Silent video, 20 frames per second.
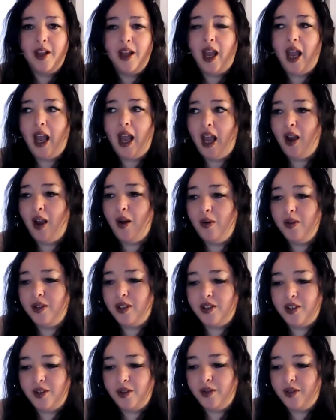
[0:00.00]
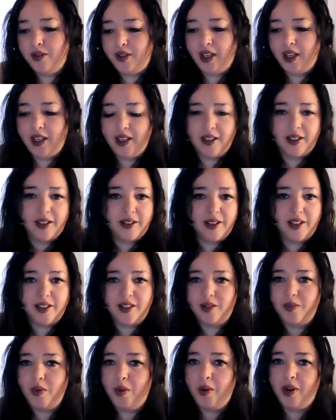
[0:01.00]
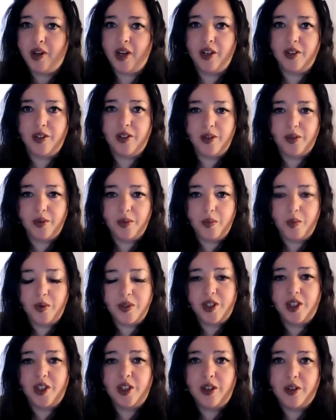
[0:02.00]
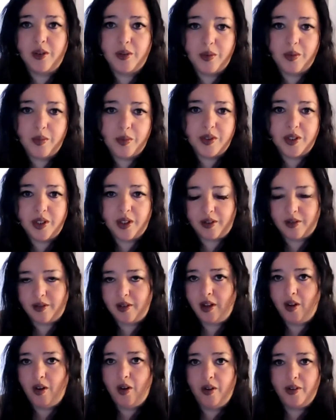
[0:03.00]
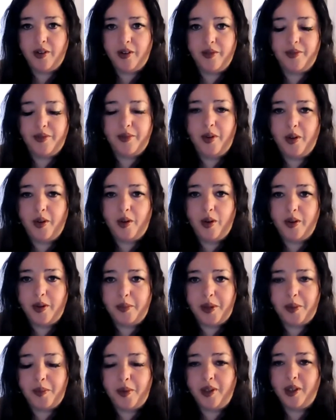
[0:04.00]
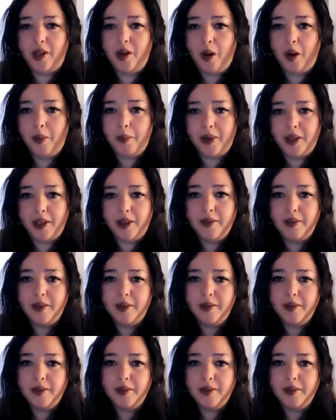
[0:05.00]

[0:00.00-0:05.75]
How did you think this is what we're going to do? Was it you? Was it other people in the company?